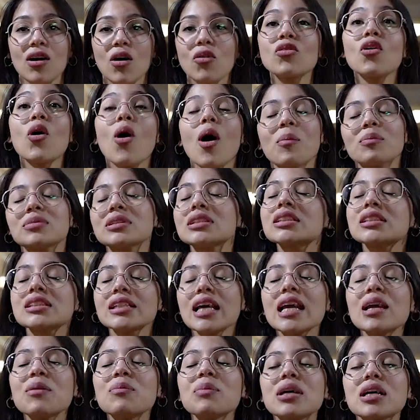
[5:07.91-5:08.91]
No, I'm just
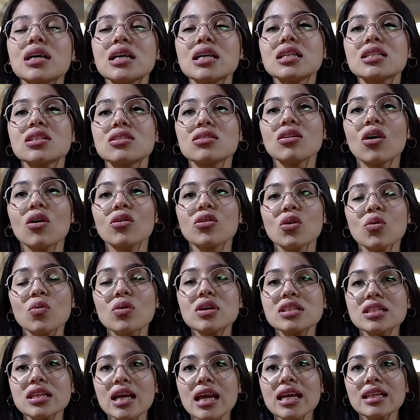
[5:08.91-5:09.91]
saying because, you know, you
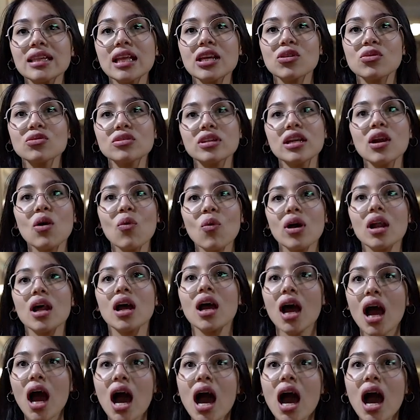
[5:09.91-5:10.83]
were saying that you didn't want to